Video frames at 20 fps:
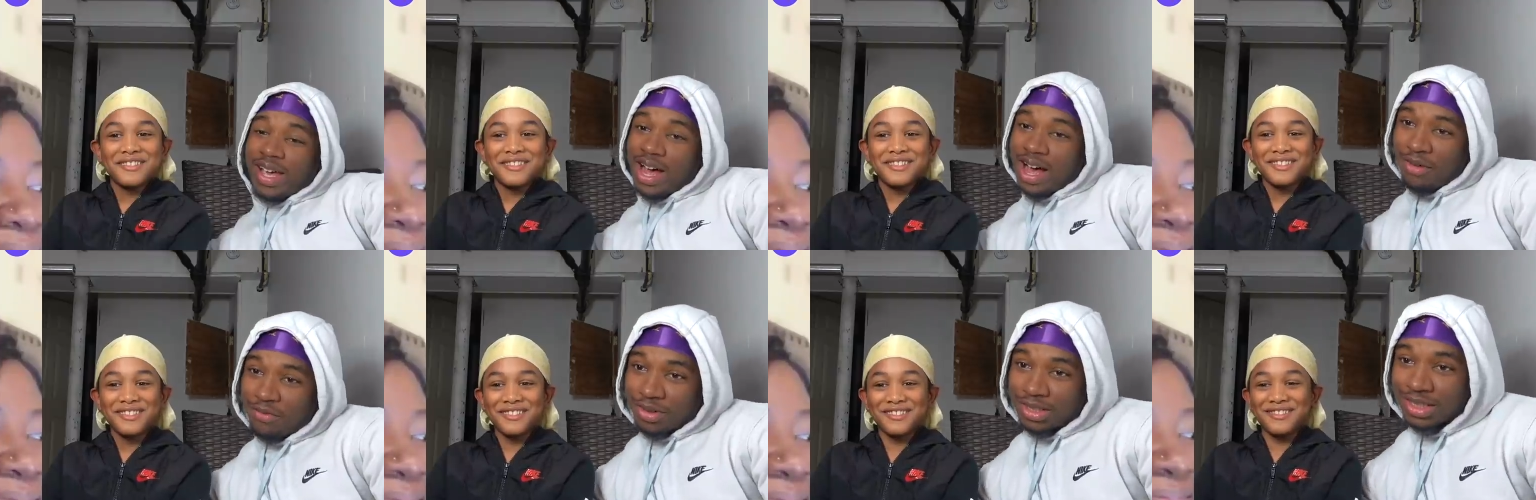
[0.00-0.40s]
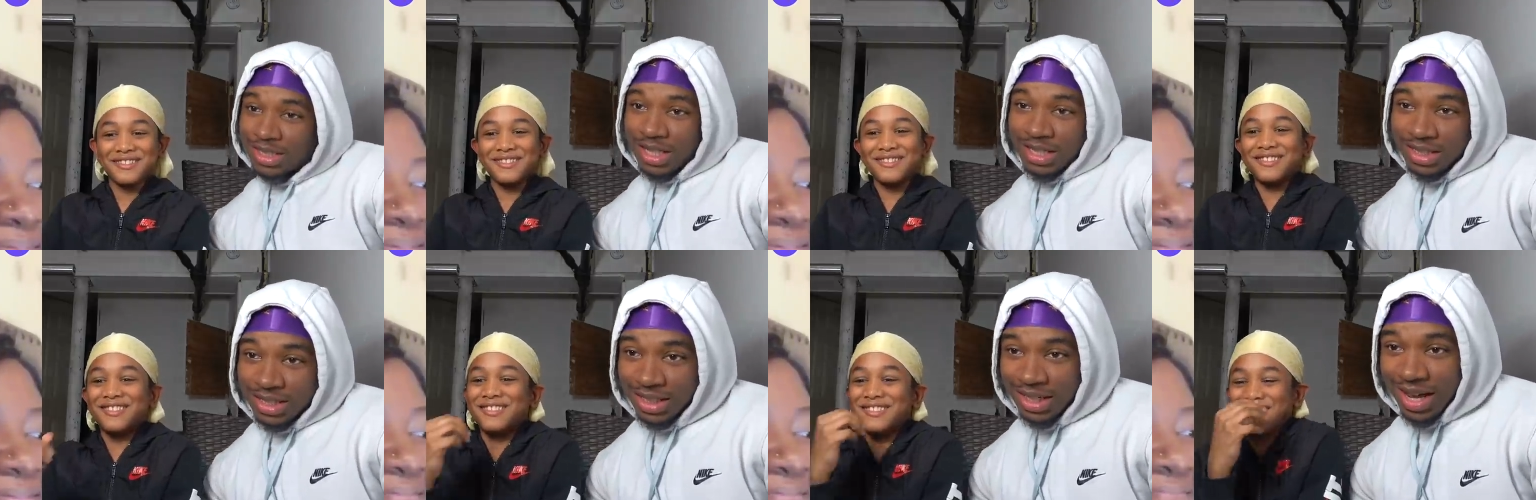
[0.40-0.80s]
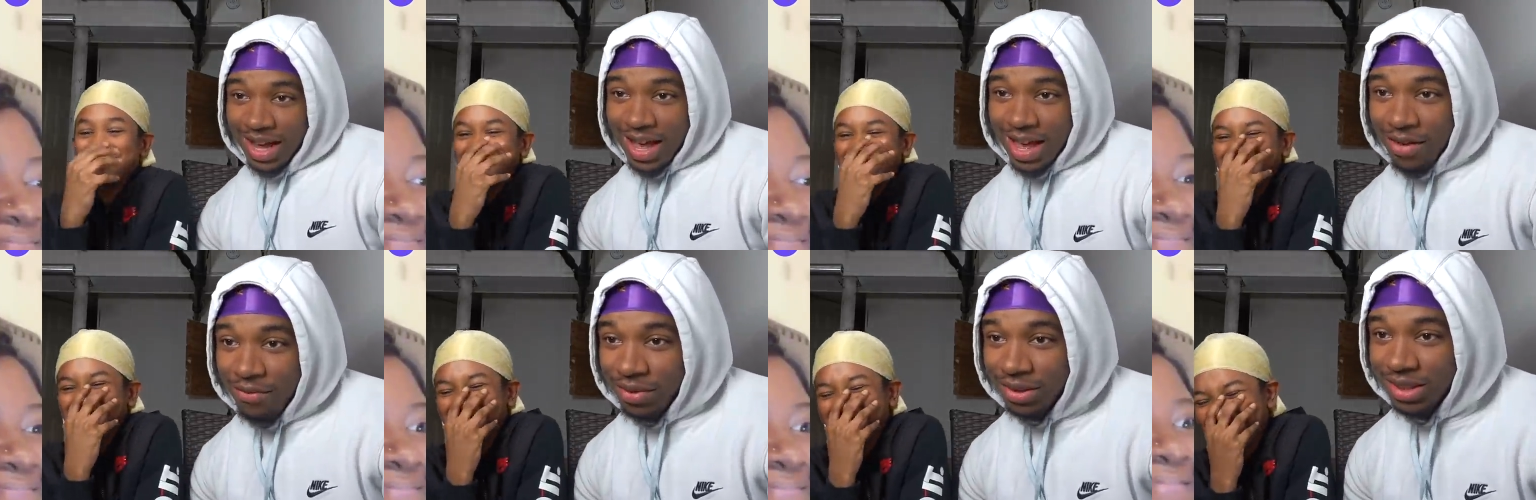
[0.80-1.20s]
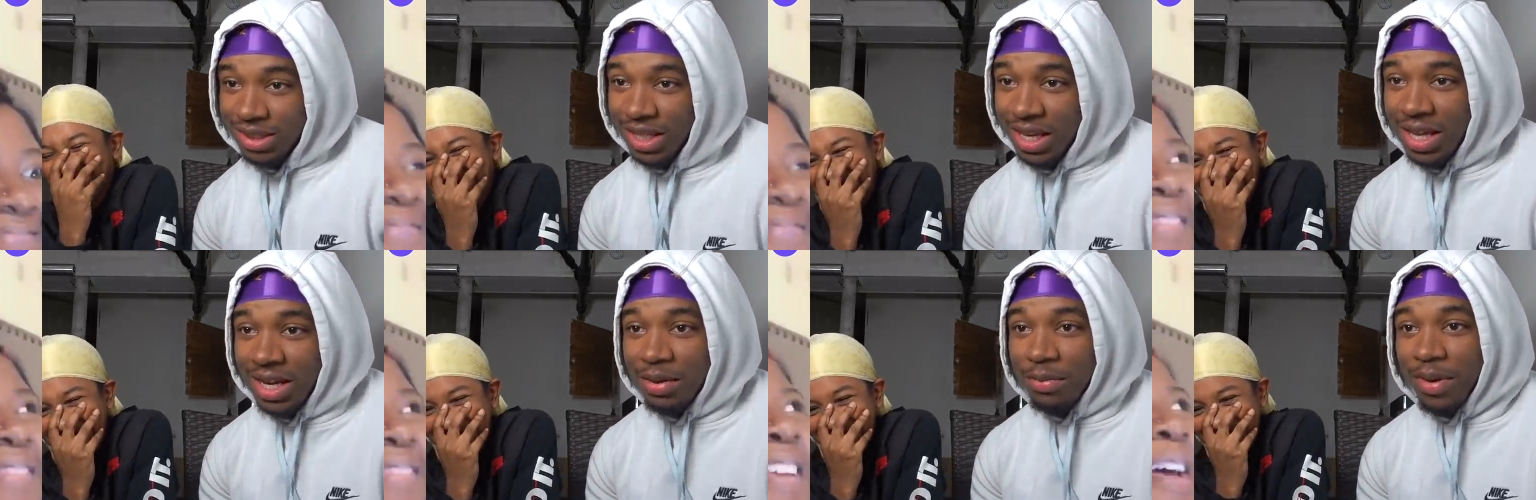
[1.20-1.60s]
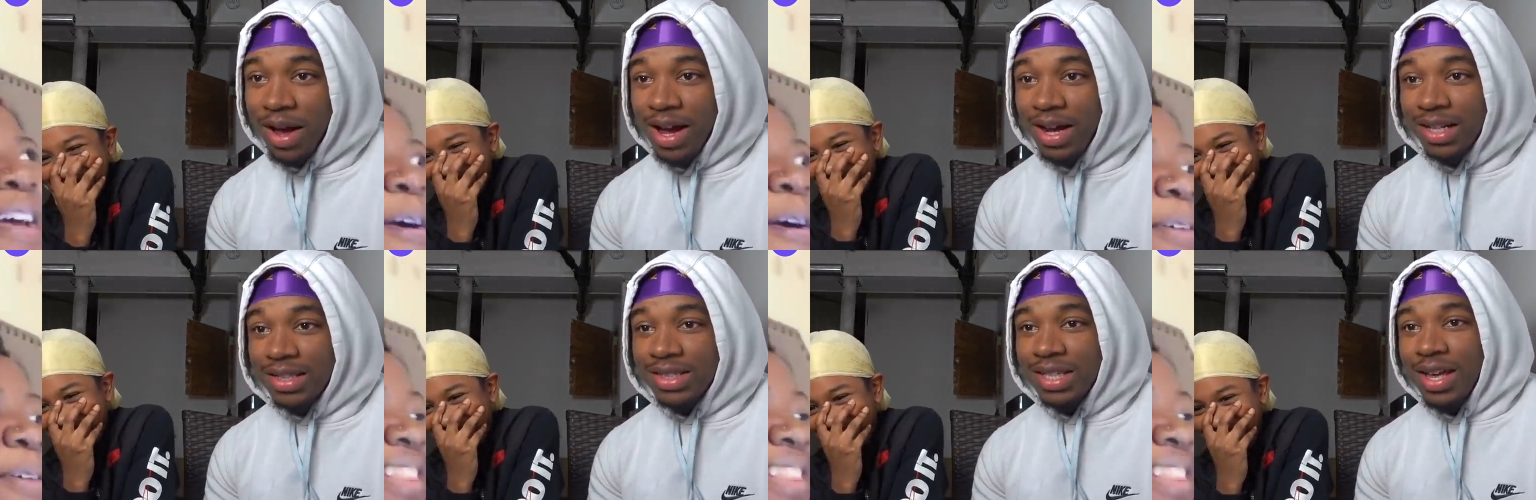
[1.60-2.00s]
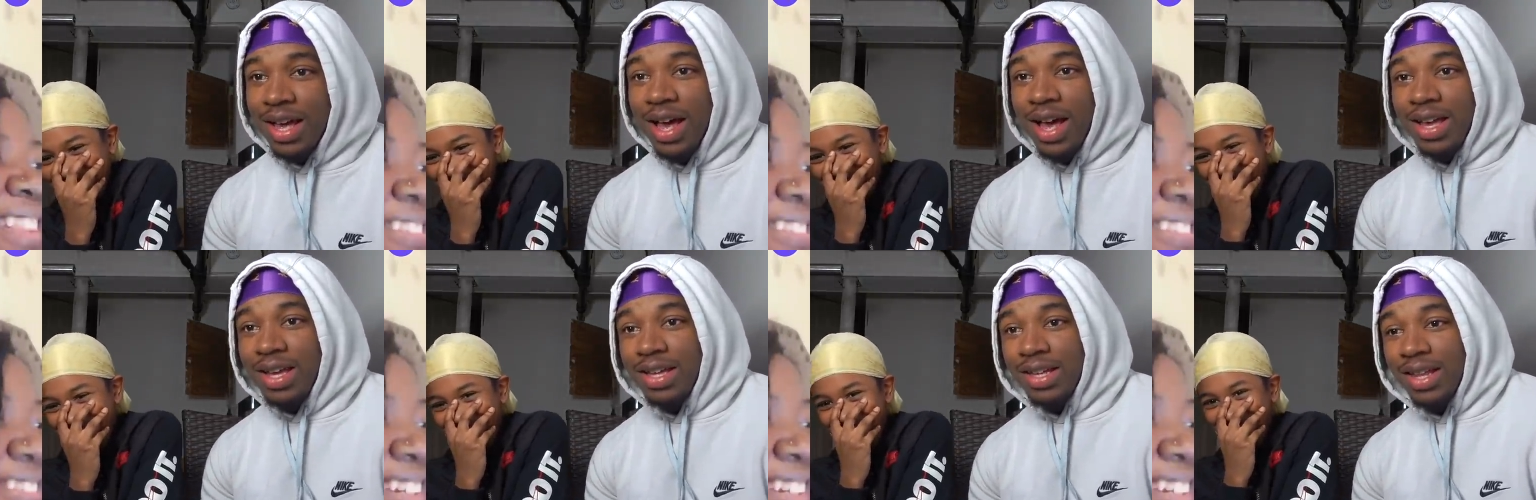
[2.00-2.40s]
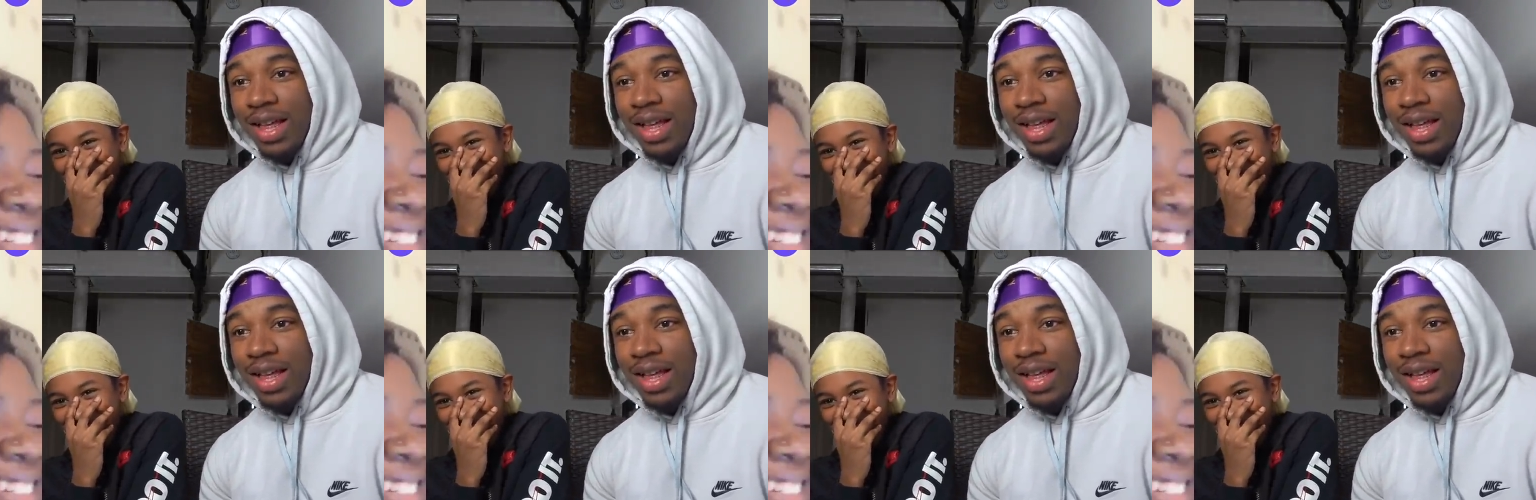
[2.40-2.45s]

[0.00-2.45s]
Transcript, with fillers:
Speaker 1: conversation I ever seen in my entire